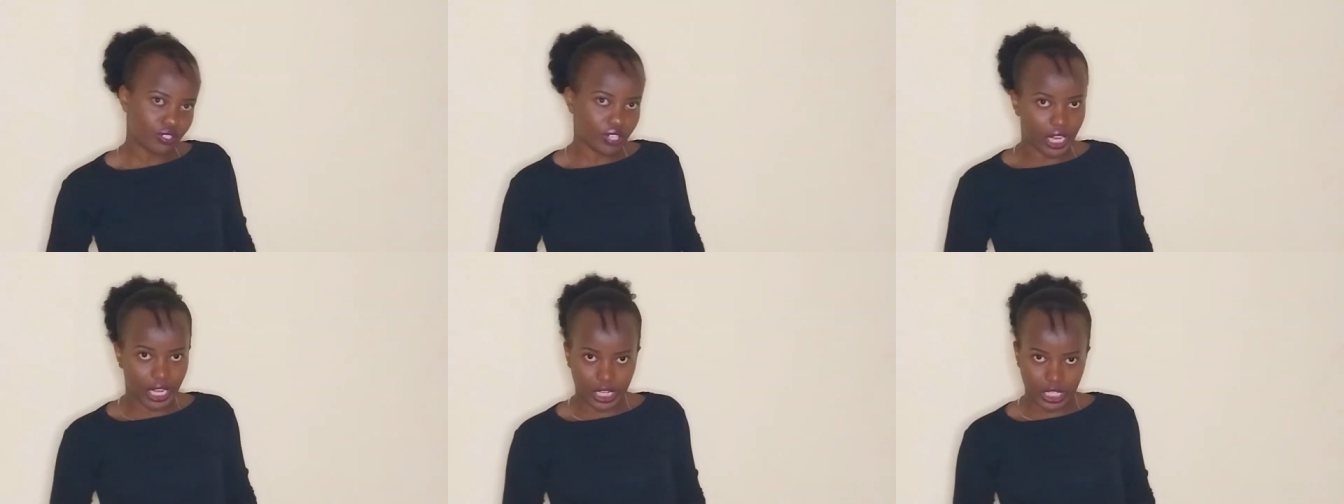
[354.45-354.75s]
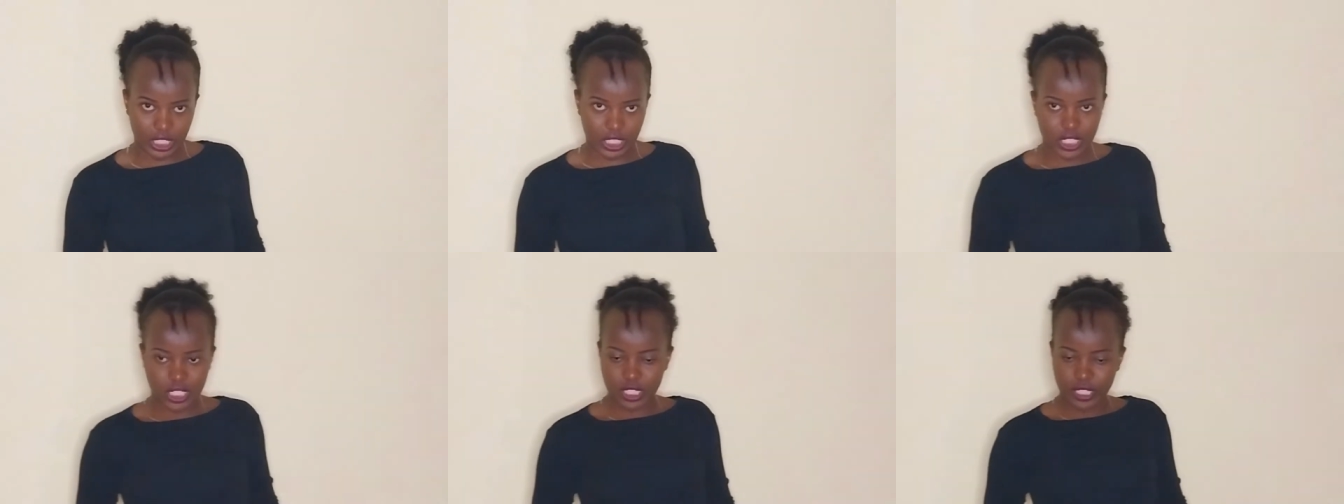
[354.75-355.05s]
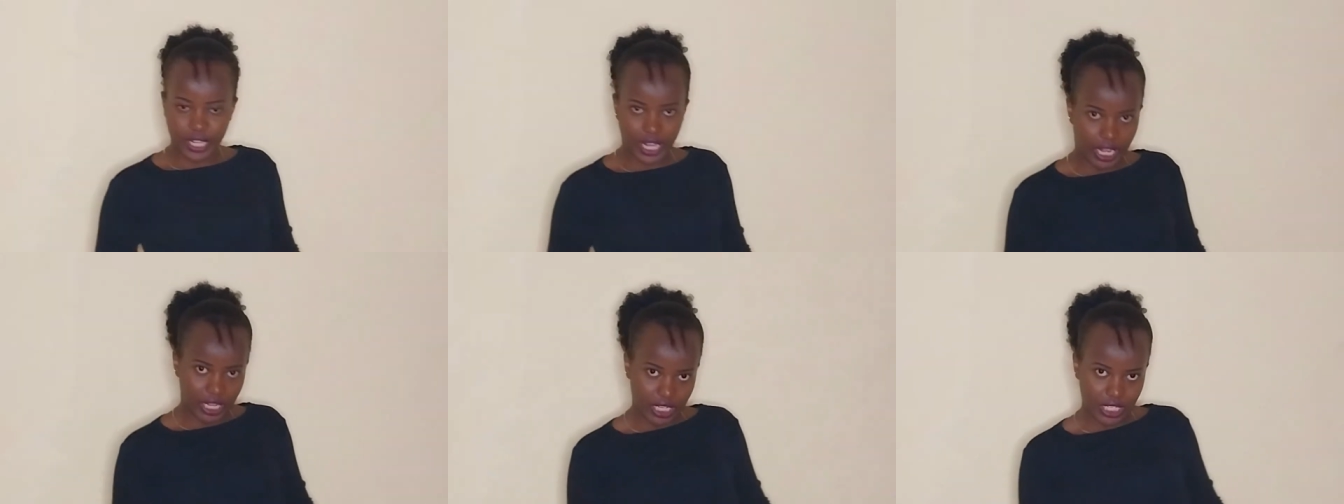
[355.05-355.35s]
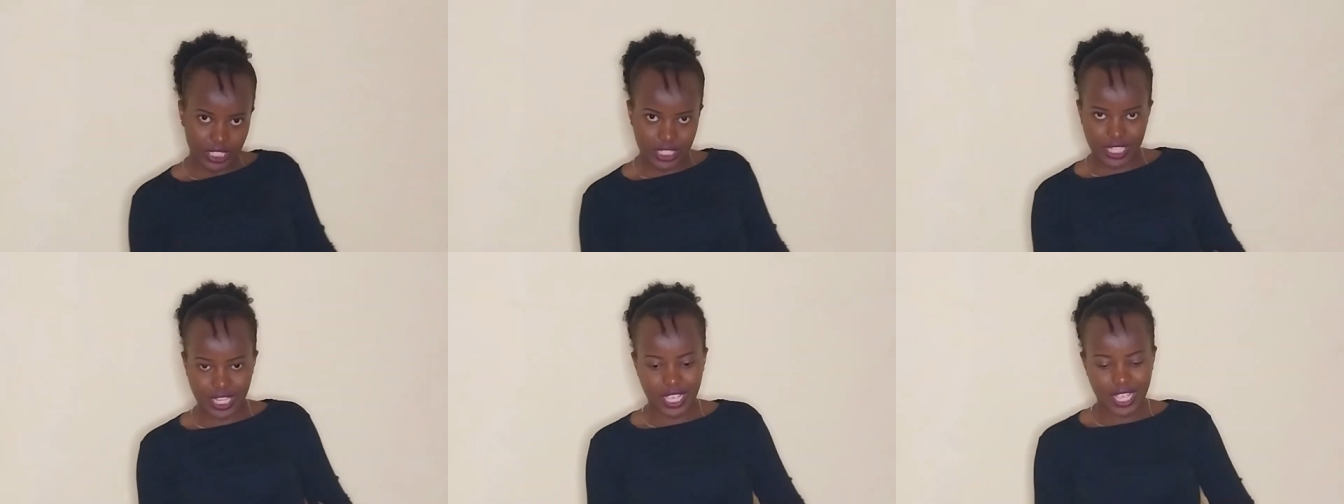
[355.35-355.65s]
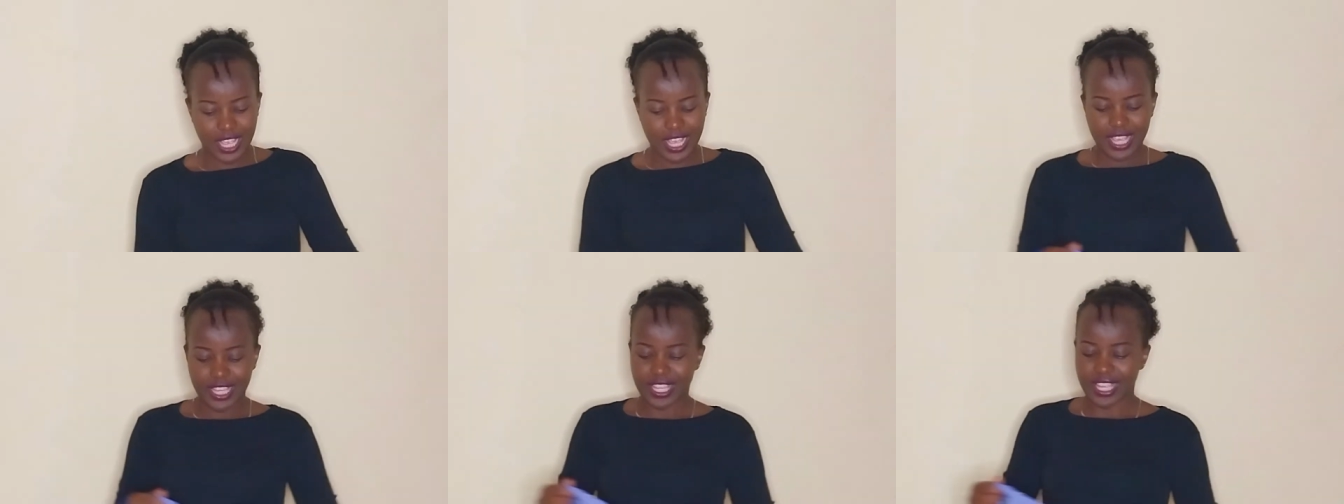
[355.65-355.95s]
try it try it
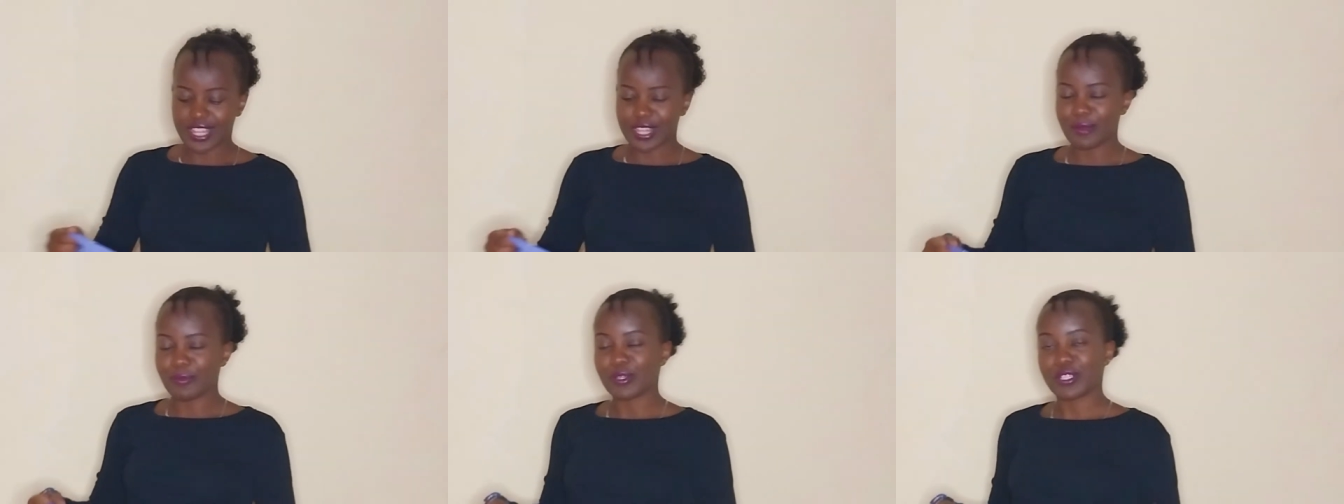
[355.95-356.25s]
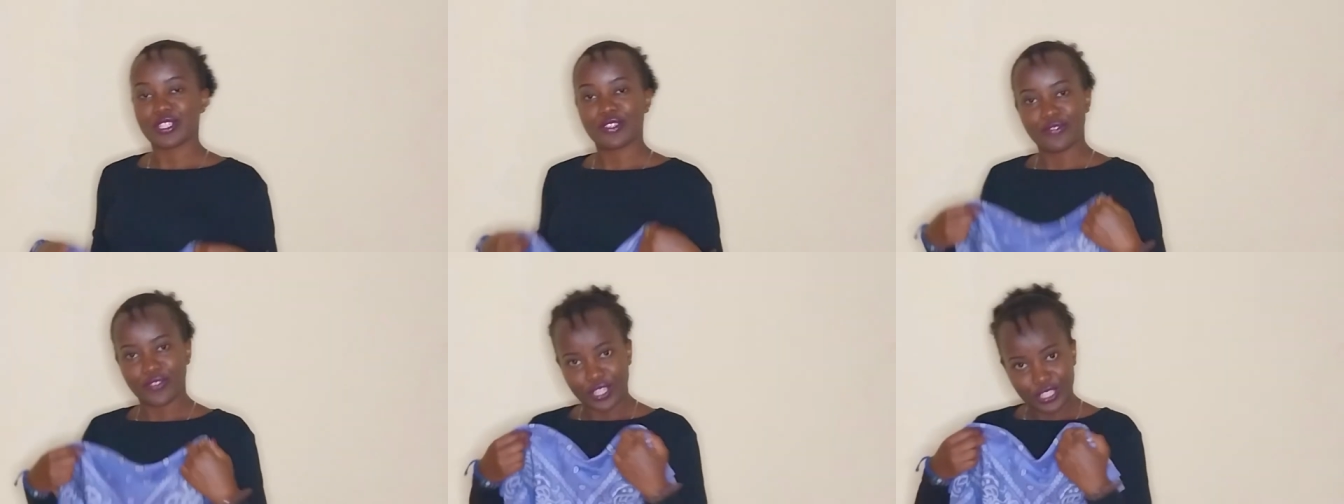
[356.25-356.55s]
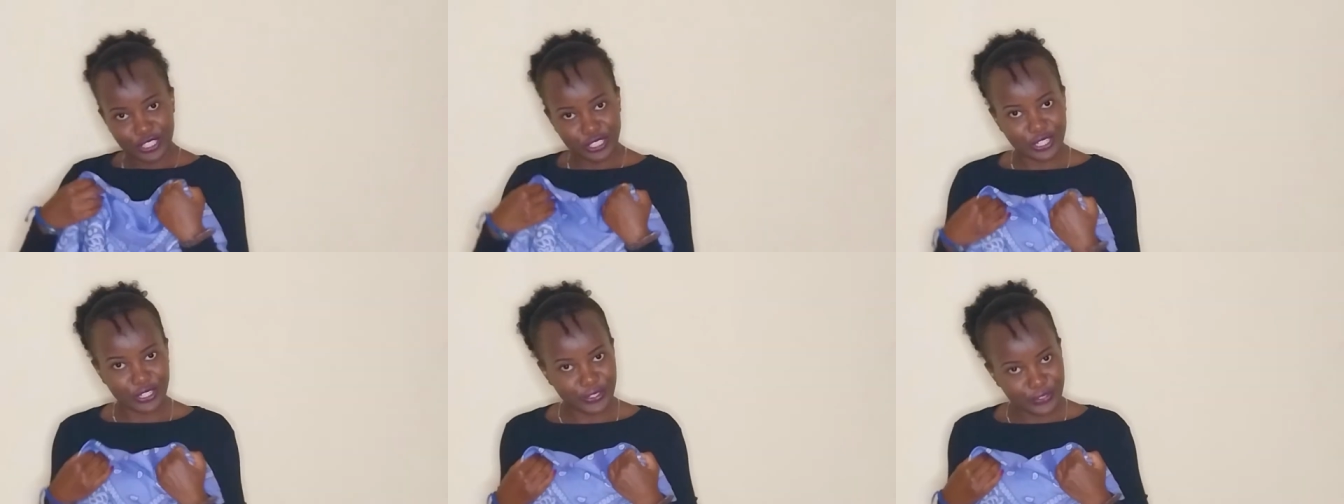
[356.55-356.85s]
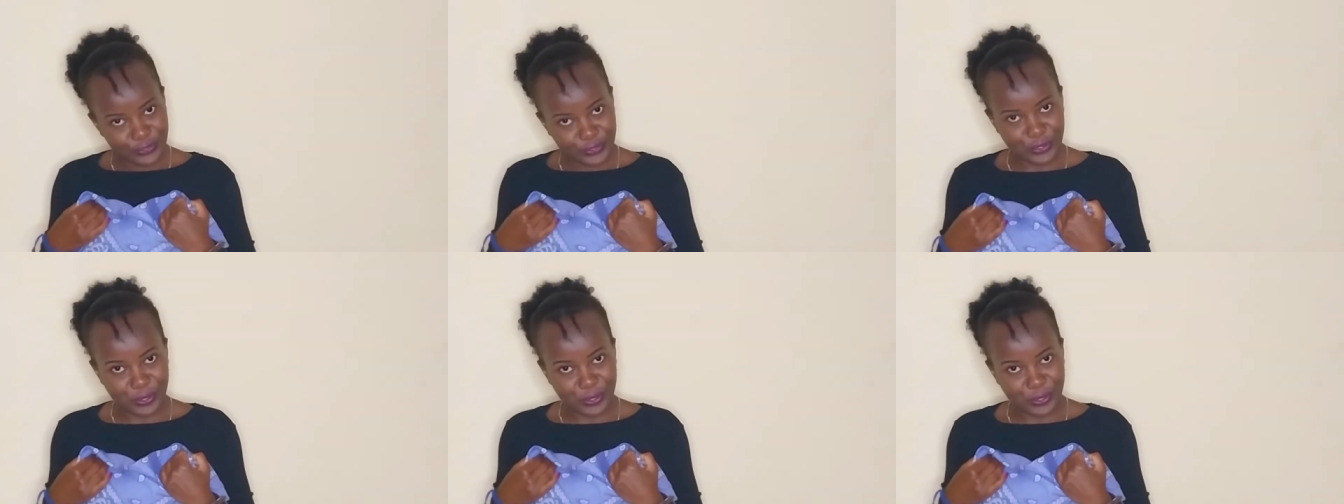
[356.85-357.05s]
get the motivation